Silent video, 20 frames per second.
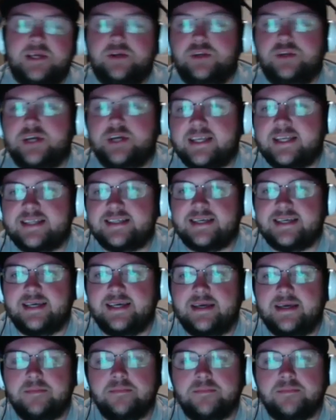look at a
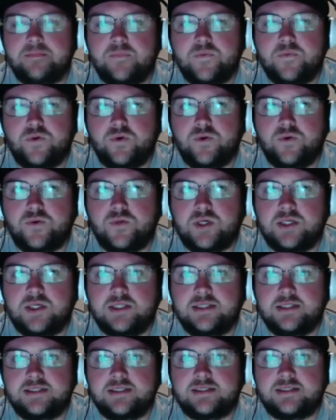team who
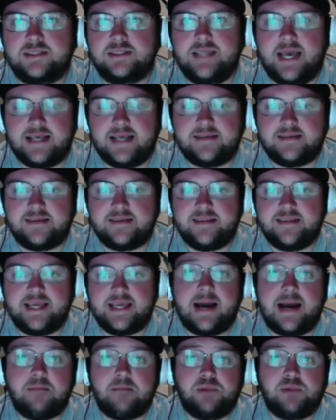was, they
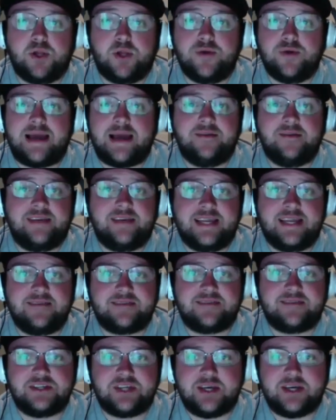got blown out in the
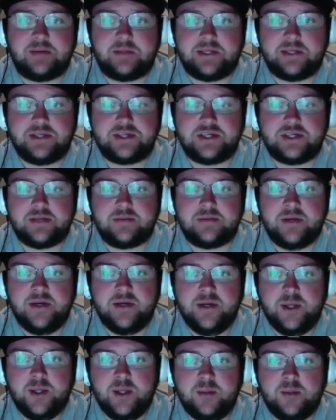NFC Championship,
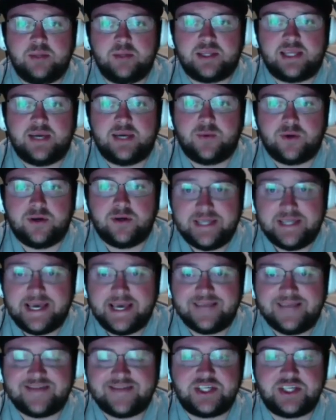but they were in the
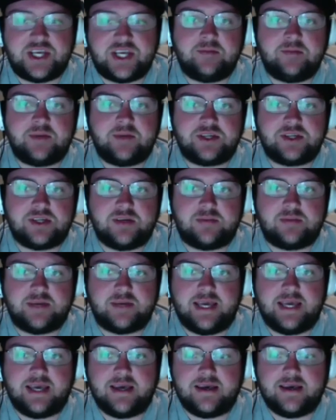NFC Championship,
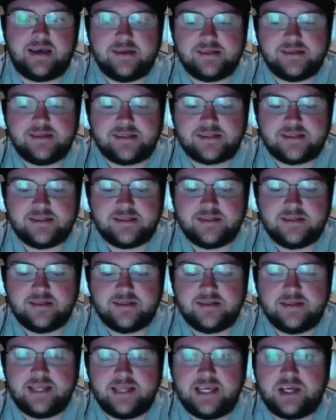and
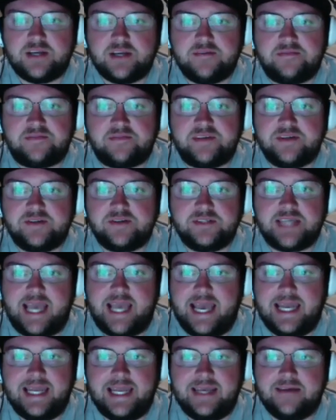they could have filled
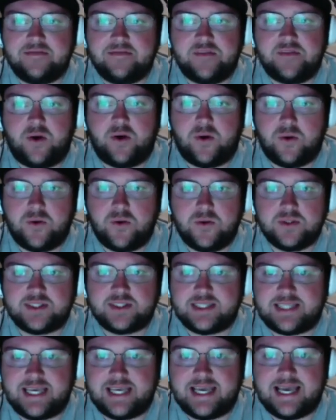any of the holes
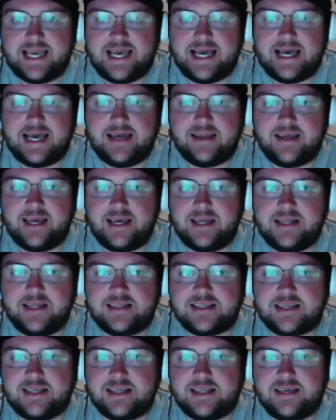that they had, and
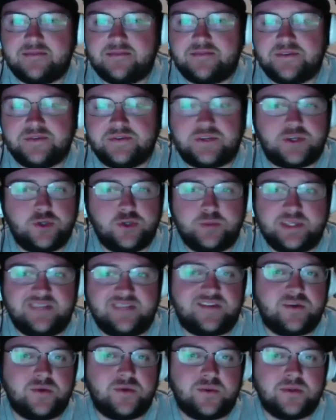instead they filled
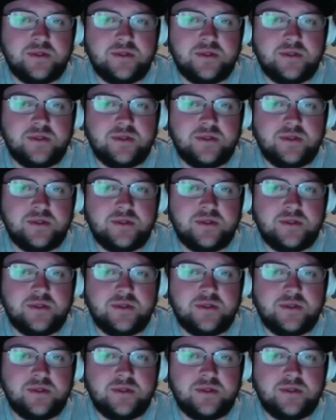QB2.